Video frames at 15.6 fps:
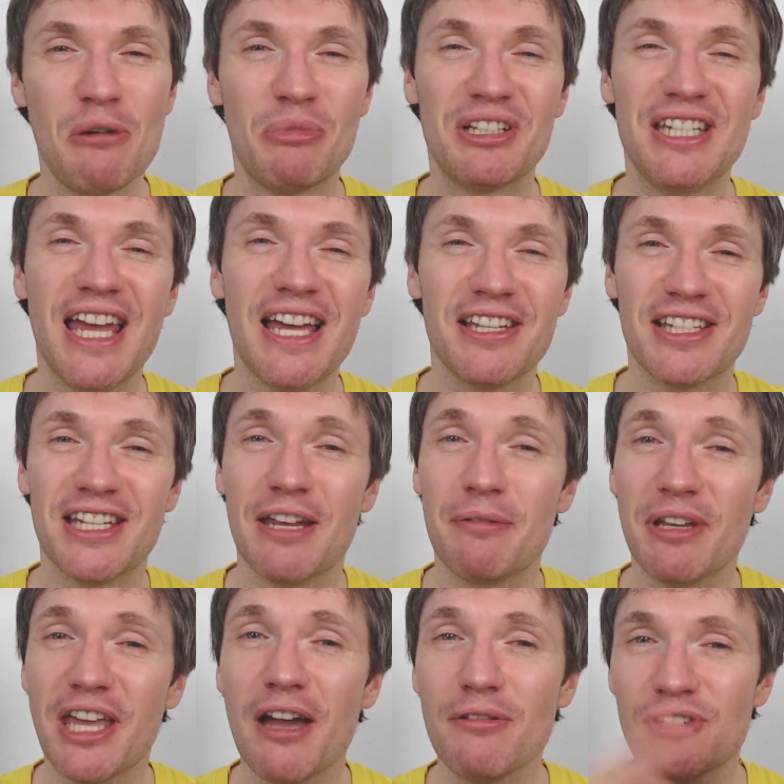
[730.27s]
But yeah, so
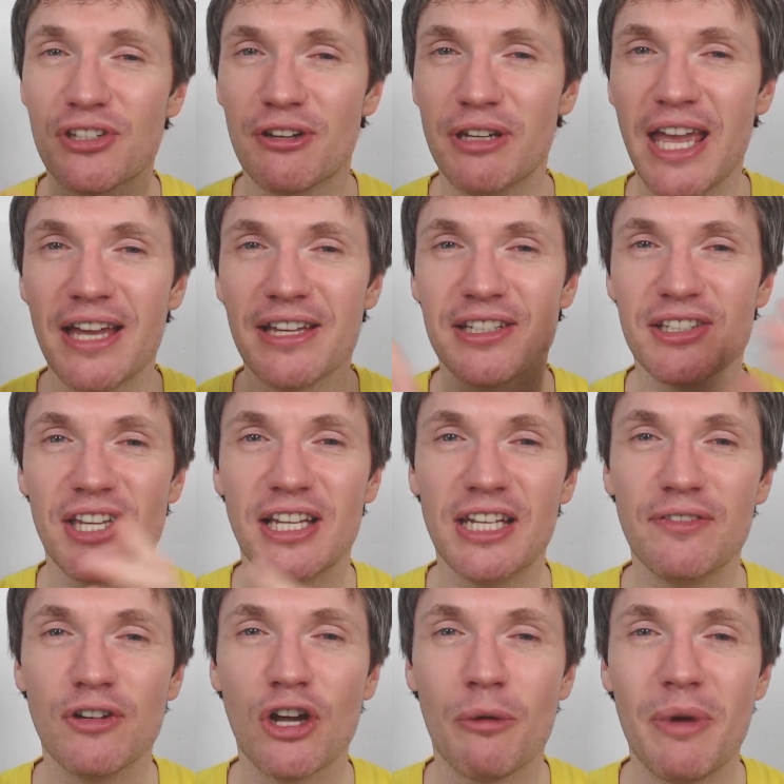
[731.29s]
there we go. So yeah, so
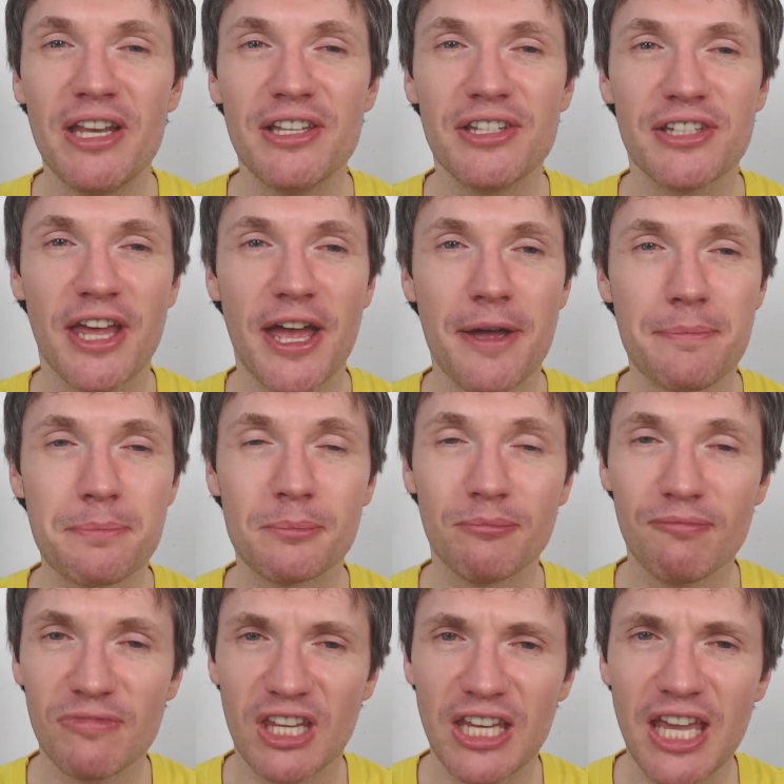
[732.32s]
leave a comment.
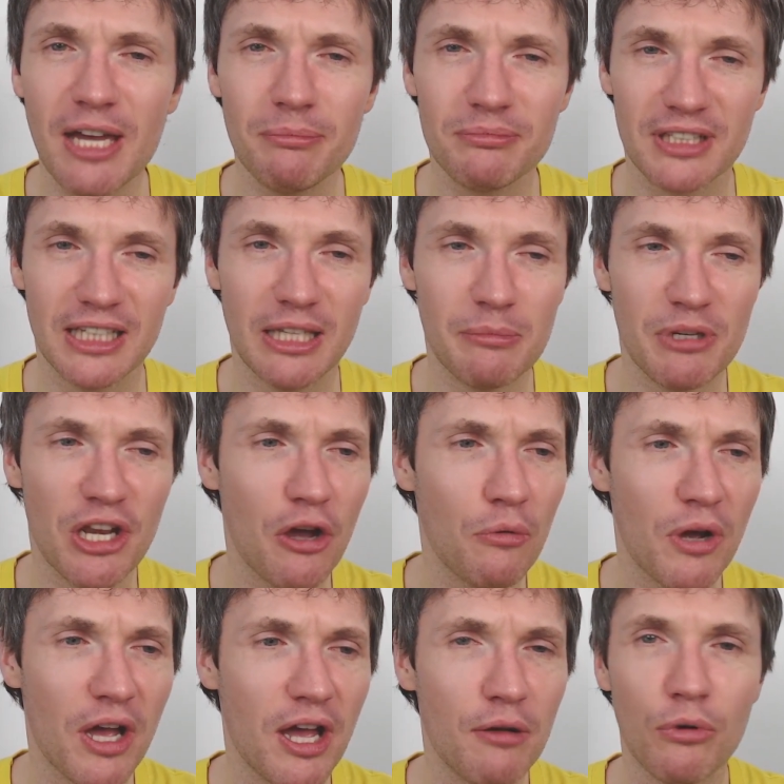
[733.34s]
Let me
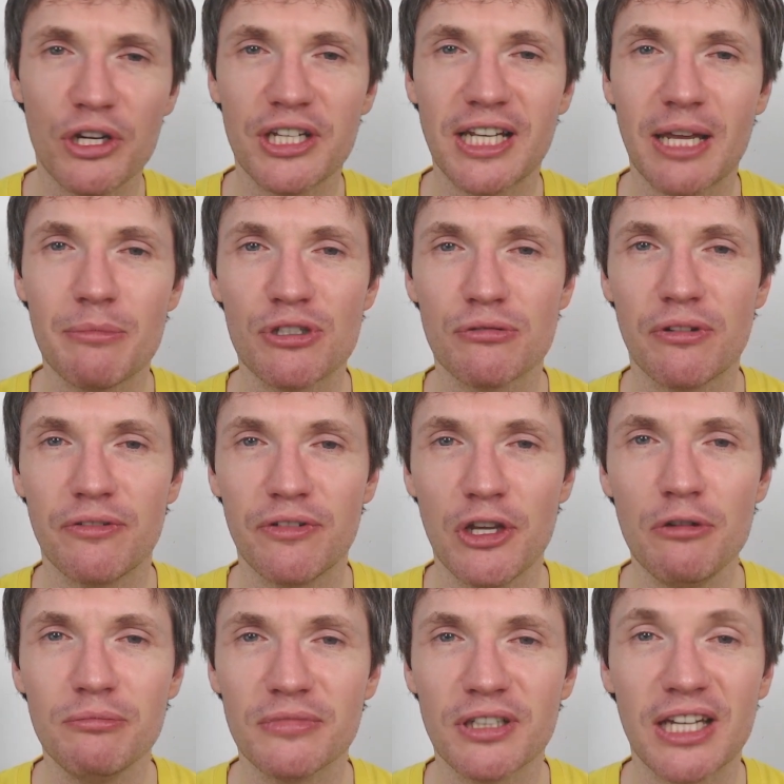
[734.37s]
know what you'd like me to
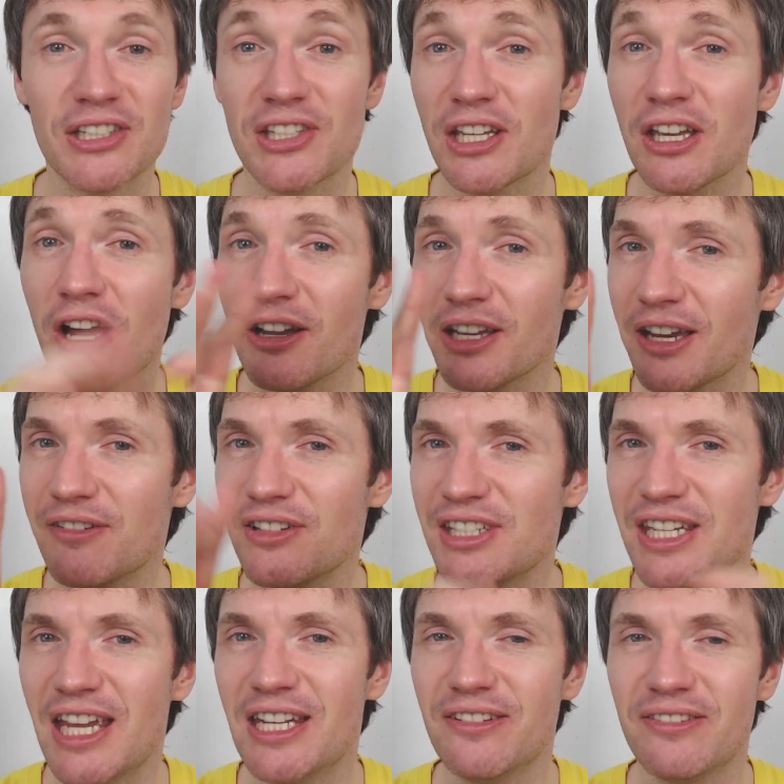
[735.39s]
review. As I say, can't
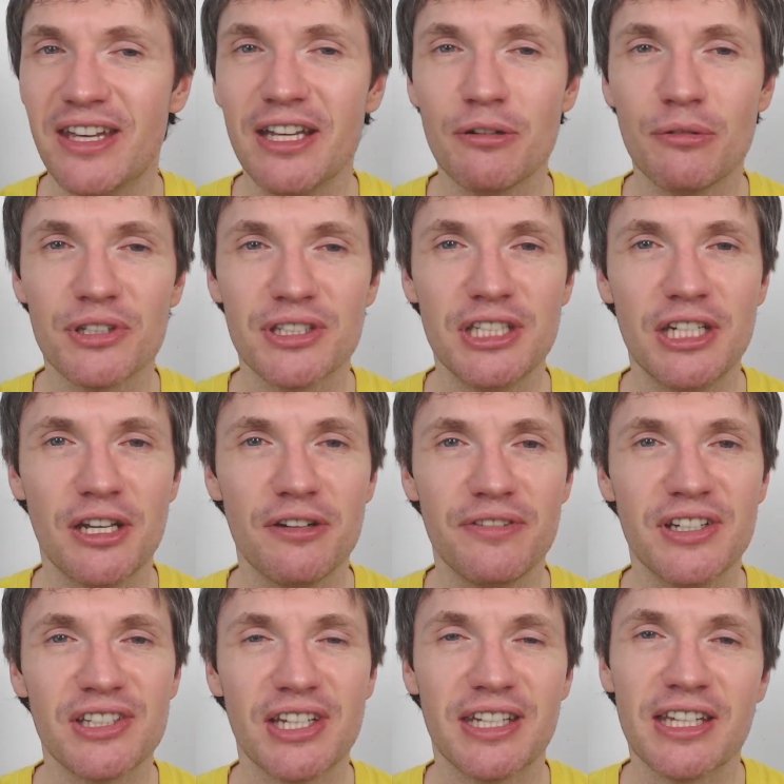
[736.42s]
guarantee anything,
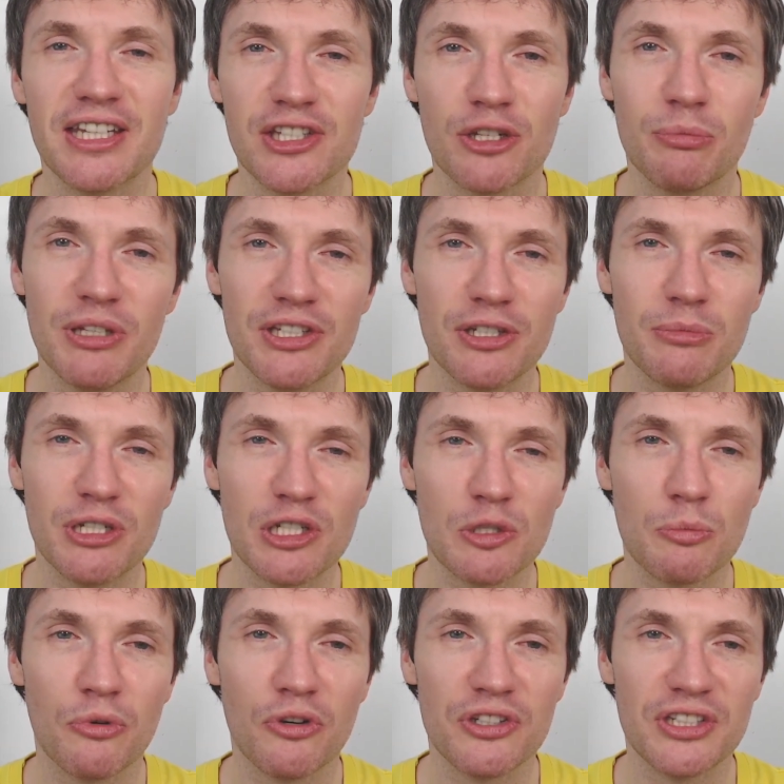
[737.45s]
things like this, so please don't be
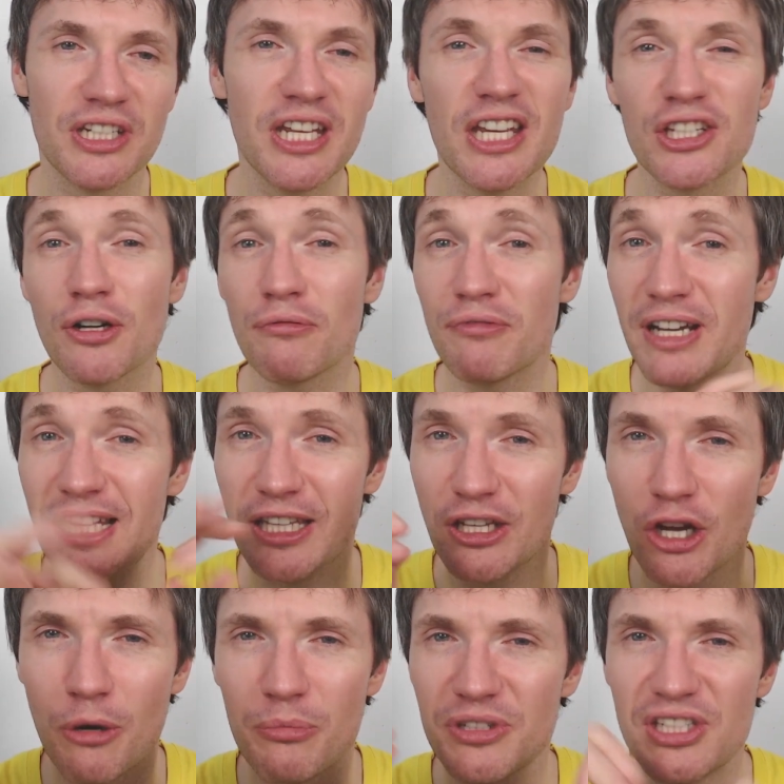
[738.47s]
disappointed. It's not really
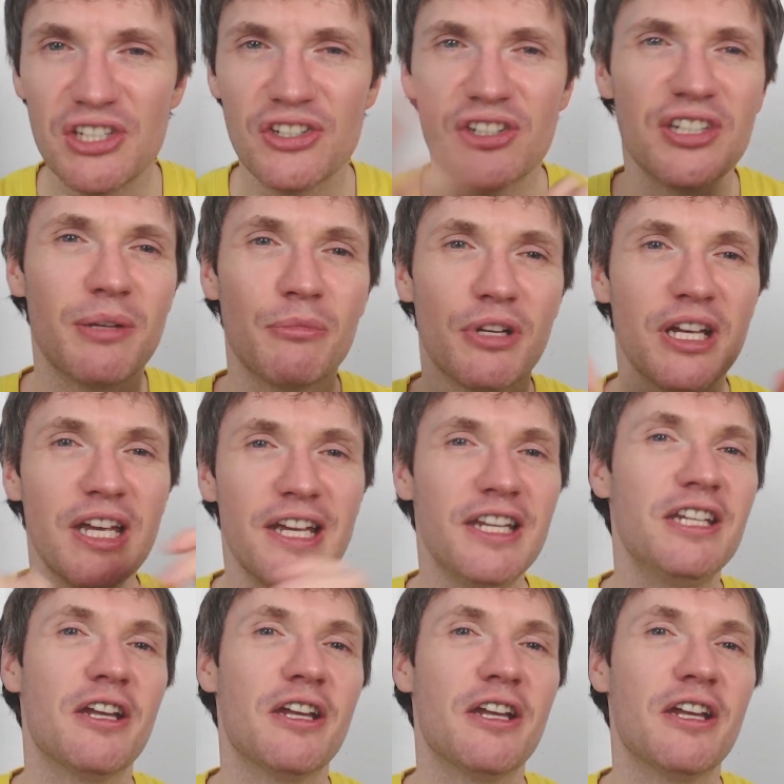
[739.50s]
a competition.